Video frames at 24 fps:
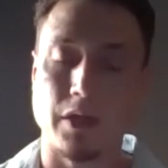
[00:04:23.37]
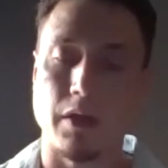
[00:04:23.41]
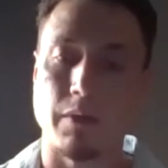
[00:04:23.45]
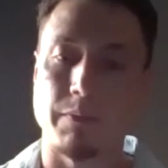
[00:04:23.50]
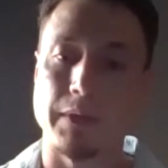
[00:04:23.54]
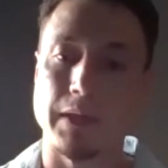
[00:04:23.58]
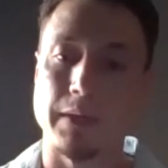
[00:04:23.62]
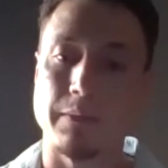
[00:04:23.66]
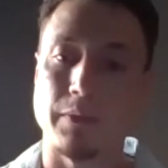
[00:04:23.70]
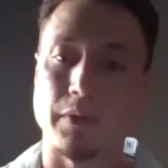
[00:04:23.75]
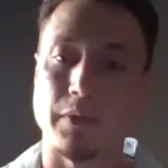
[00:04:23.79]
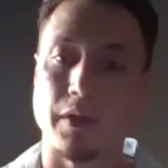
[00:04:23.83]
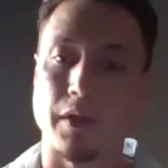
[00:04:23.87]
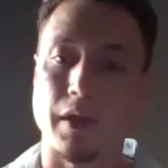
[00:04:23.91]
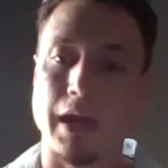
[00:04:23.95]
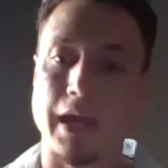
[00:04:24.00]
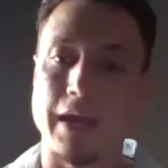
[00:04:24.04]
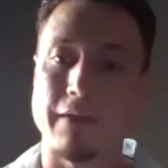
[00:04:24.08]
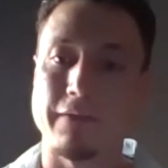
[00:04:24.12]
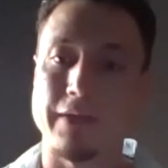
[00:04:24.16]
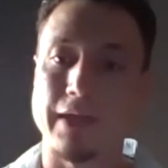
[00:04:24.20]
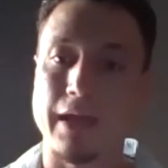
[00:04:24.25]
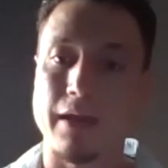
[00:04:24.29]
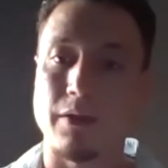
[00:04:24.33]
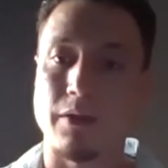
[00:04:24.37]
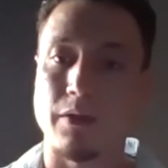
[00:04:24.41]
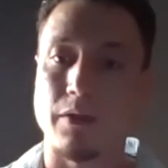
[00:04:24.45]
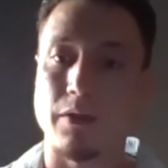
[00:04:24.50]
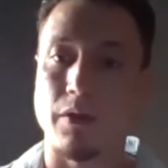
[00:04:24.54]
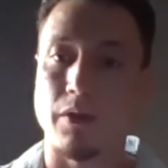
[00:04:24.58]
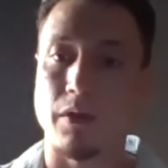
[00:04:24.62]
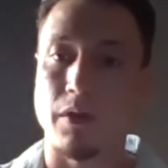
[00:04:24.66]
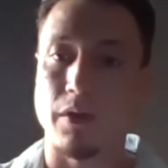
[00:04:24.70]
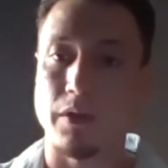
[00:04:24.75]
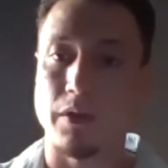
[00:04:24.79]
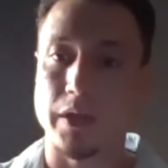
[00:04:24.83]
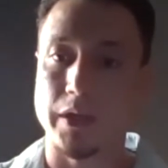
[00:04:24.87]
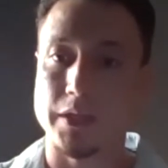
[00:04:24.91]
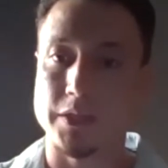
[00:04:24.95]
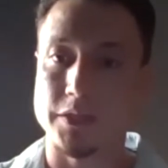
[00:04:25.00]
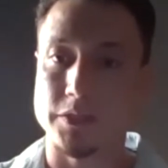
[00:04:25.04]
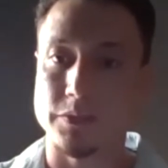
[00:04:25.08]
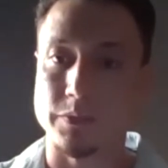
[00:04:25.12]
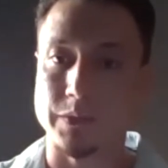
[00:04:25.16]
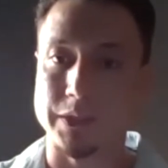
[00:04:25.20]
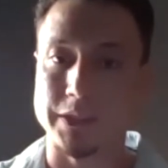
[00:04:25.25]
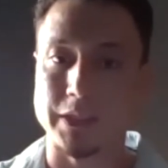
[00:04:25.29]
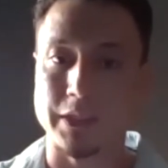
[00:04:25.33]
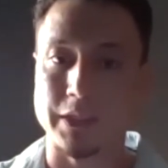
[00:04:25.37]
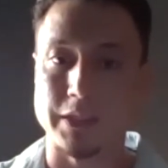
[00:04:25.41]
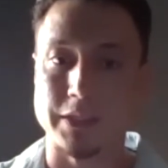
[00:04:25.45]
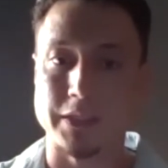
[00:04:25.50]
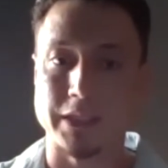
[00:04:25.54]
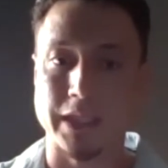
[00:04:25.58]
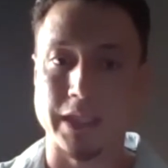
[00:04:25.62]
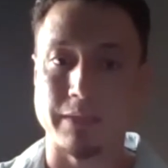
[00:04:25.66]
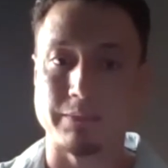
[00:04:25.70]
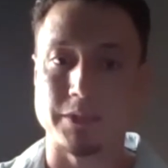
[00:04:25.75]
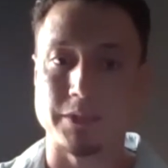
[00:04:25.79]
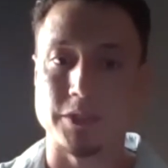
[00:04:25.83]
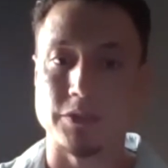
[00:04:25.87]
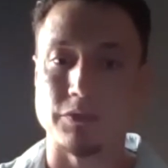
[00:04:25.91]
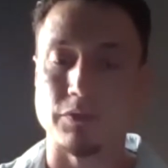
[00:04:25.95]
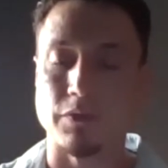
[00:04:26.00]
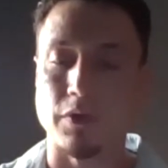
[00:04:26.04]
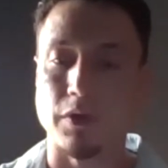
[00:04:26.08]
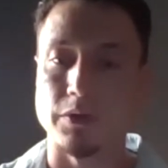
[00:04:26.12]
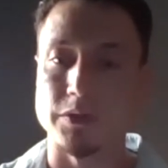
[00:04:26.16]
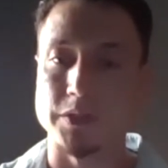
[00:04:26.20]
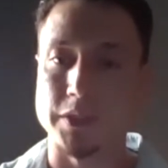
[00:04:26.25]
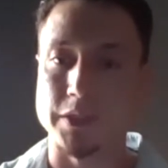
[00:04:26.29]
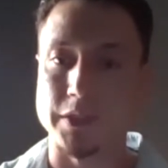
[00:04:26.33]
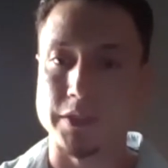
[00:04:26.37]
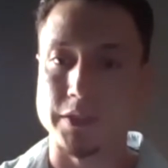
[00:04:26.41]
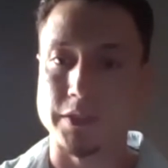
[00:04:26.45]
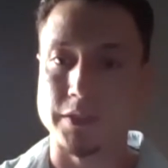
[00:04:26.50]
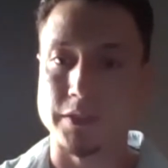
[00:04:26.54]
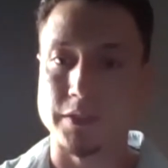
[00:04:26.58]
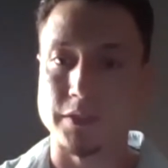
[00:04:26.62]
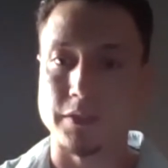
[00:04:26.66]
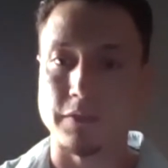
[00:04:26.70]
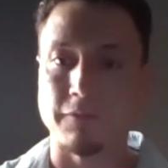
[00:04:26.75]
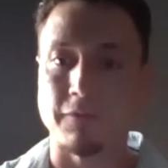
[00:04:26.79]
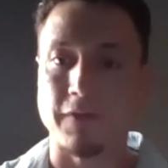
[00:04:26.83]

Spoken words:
people are heavy alcoholics, we see the same cirrhosis,